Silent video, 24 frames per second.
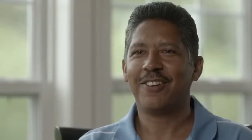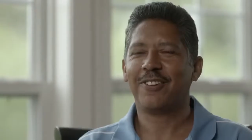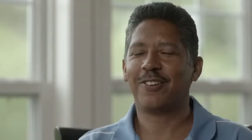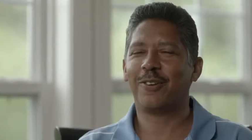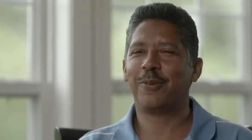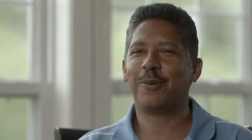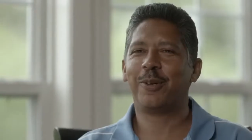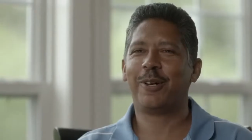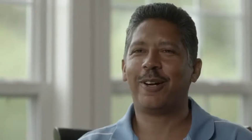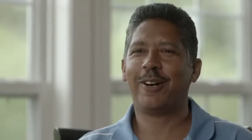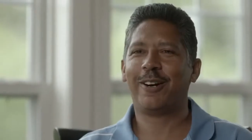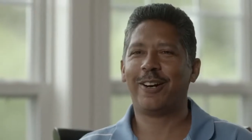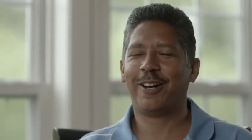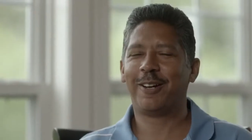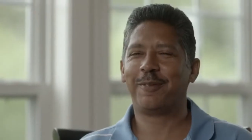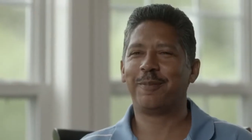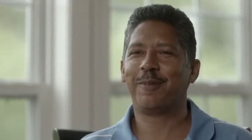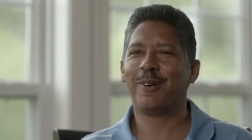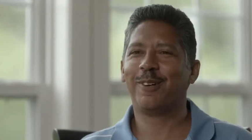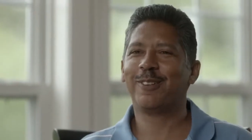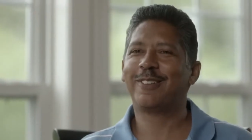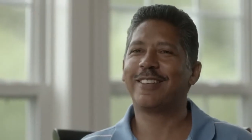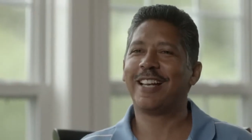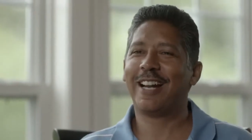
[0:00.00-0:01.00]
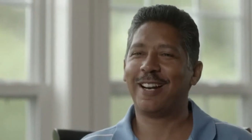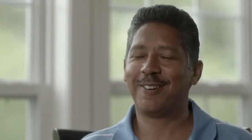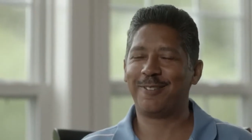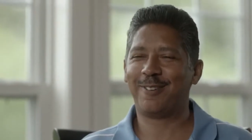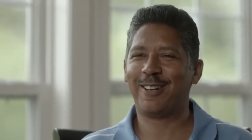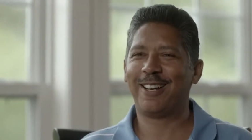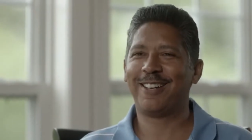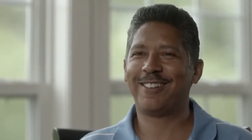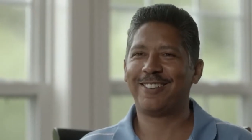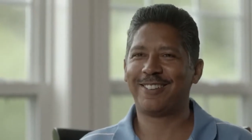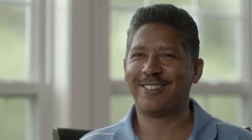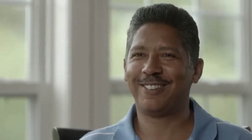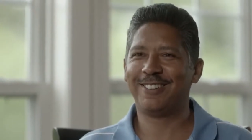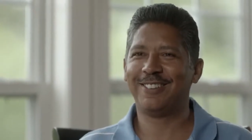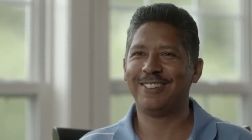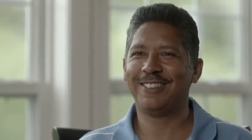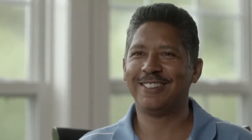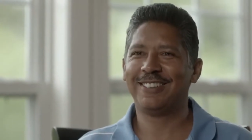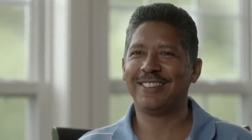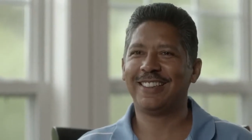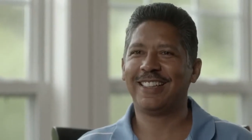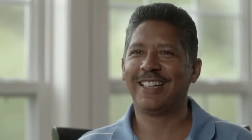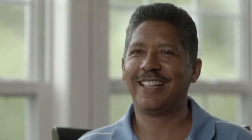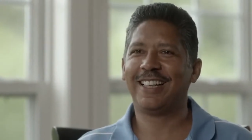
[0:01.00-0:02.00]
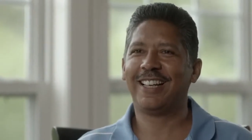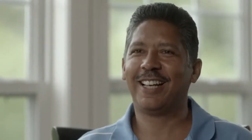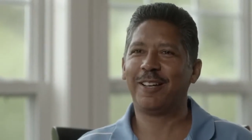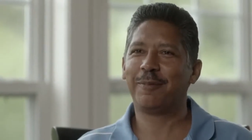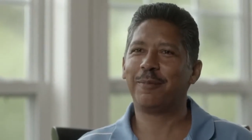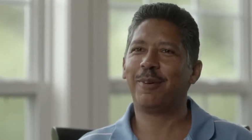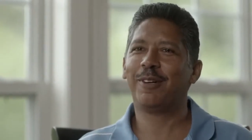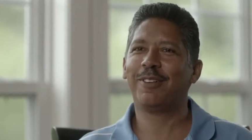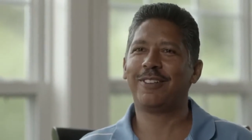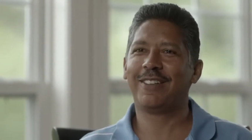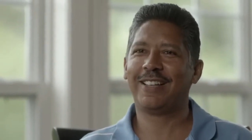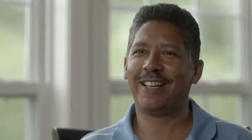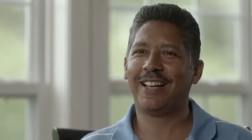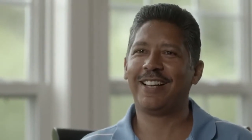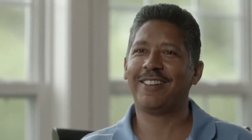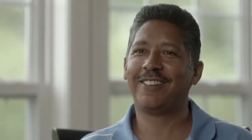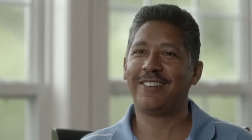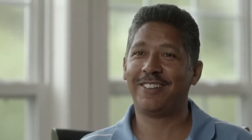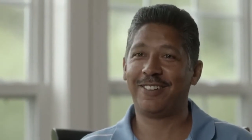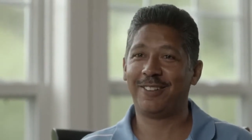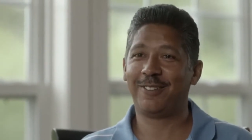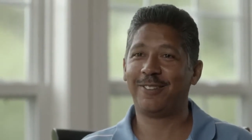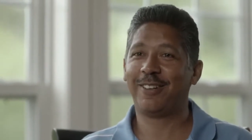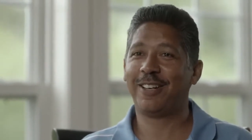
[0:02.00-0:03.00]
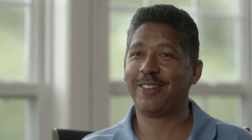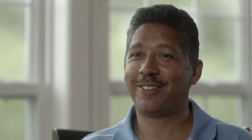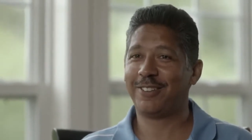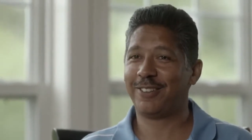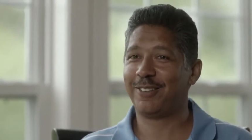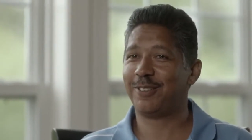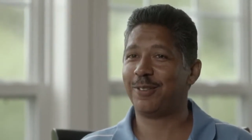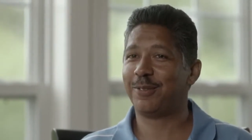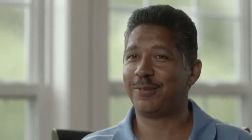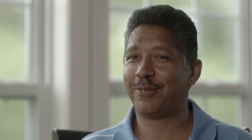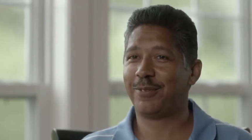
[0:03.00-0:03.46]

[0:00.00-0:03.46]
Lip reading: So we are a multiracial and a multi-generational